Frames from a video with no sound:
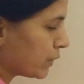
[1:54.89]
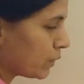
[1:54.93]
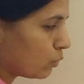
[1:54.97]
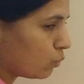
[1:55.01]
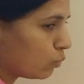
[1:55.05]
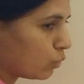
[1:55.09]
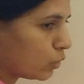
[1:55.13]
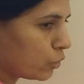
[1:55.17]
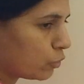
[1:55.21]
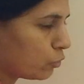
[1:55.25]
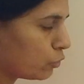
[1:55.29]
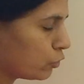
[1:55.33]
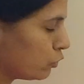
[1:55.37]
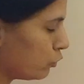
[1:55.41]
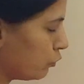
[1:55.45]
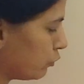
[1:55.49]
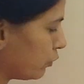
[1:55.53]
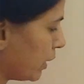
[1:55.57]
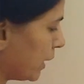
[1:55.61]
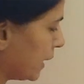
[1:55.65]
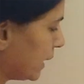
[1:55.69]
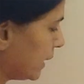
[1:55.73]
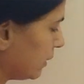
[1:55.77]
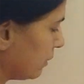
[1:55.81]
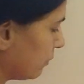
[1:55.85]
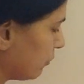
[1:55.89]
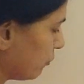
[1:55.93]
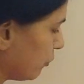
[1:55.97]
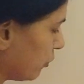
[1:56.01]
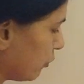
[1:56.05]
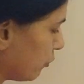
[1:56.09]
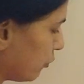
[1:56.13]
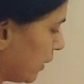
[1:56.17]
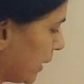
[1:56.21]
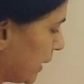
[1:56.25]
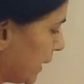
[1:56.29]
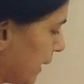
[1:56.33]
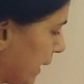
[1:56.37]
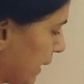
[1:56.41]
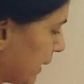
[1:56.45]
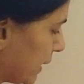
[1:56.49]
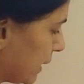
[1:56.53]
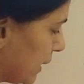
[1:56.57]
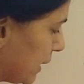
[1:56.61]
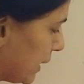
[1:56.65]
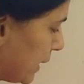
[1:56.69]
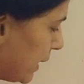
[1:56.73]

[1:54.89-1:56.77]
what do you find? We find angle